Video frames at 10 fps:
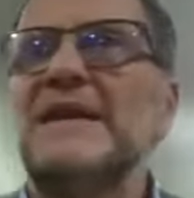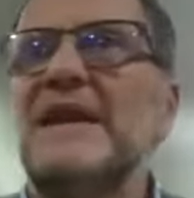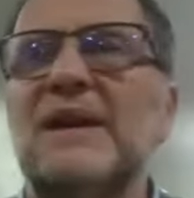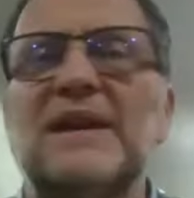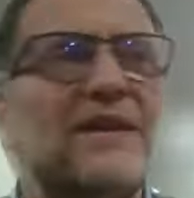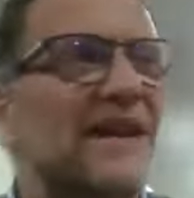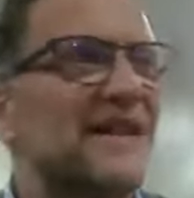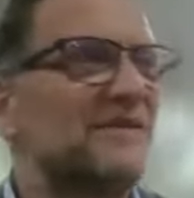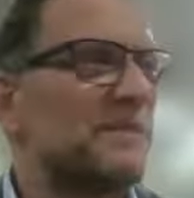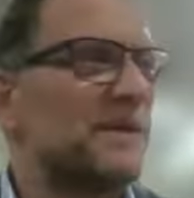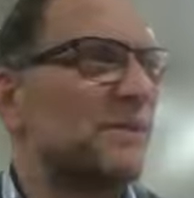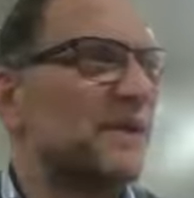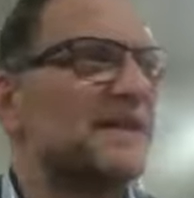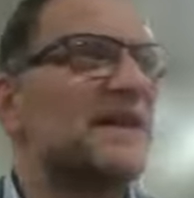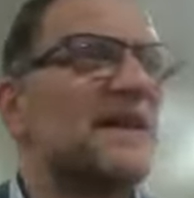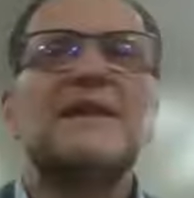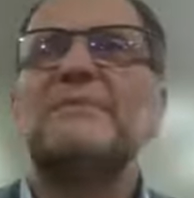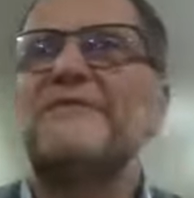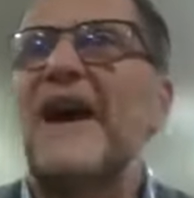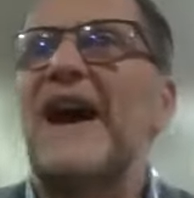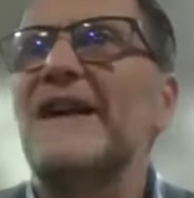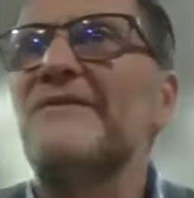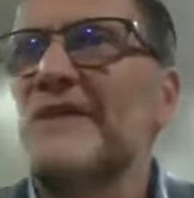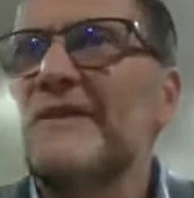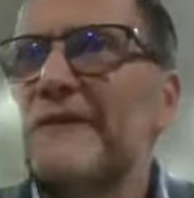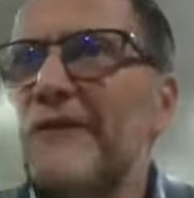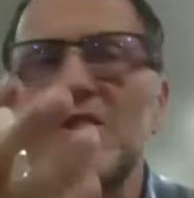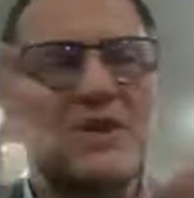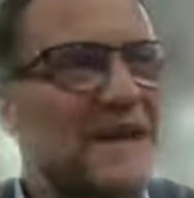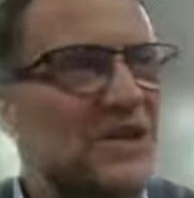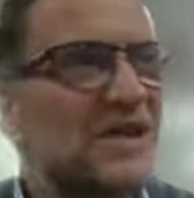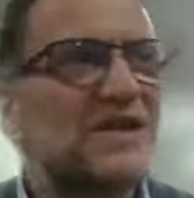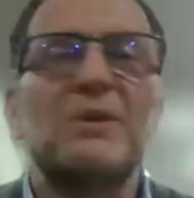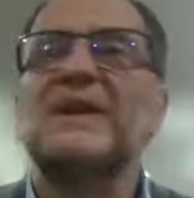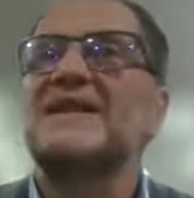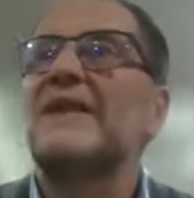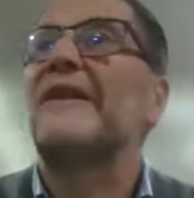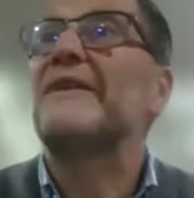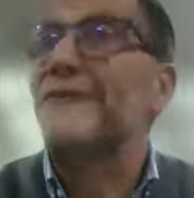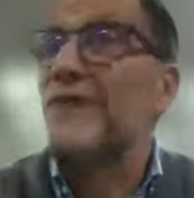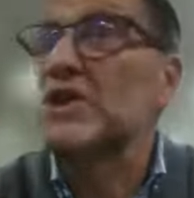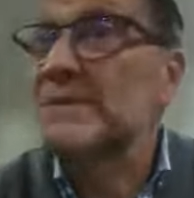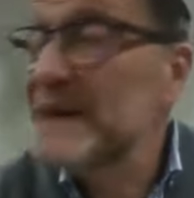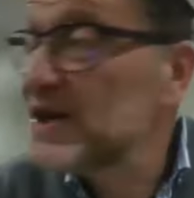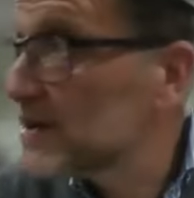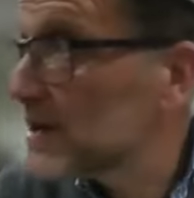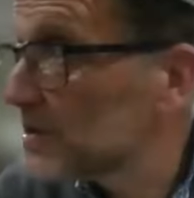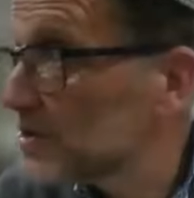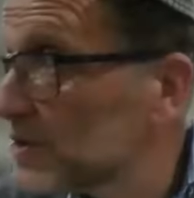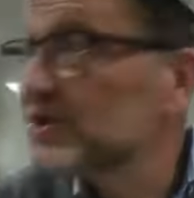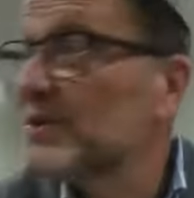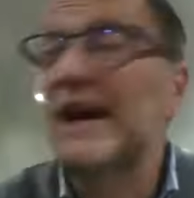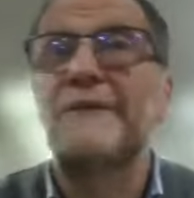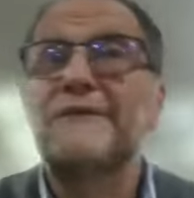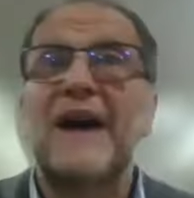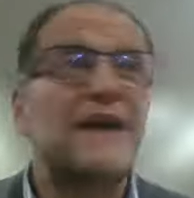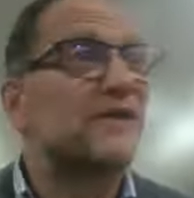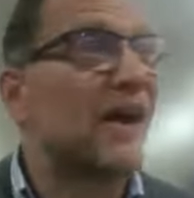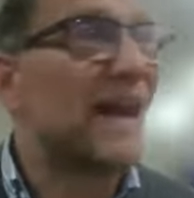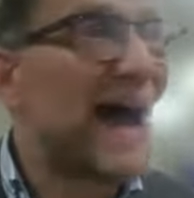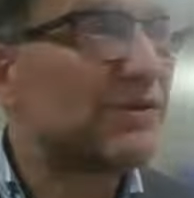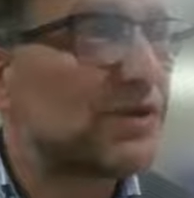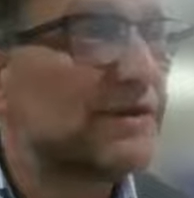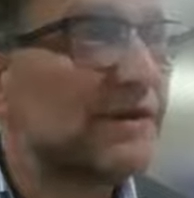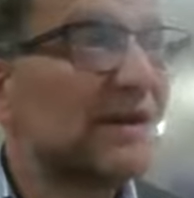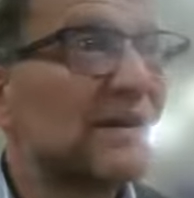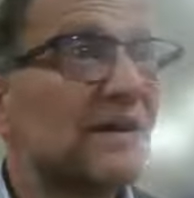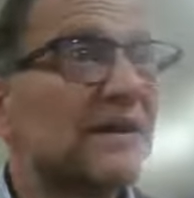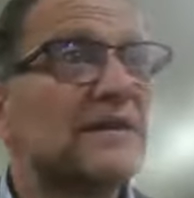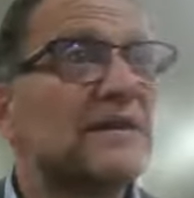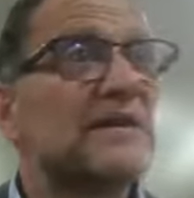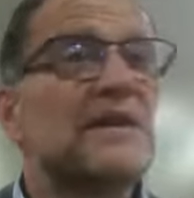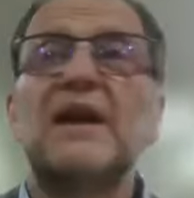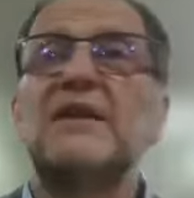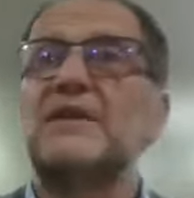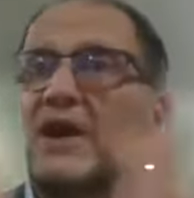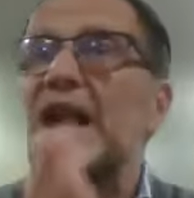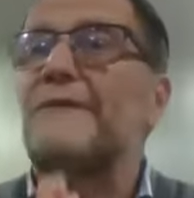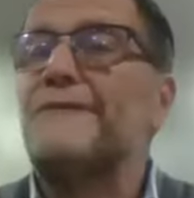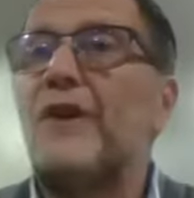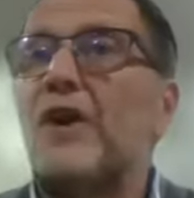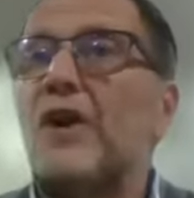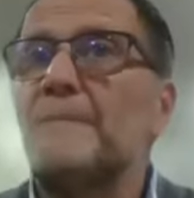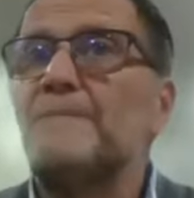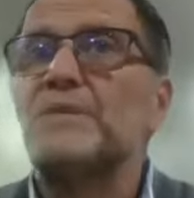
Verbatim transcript: know that sounds a bit weird, five four species. You want, instead of having four species on Succos, you want to have five. You're not allowed. You know, you've got to have four.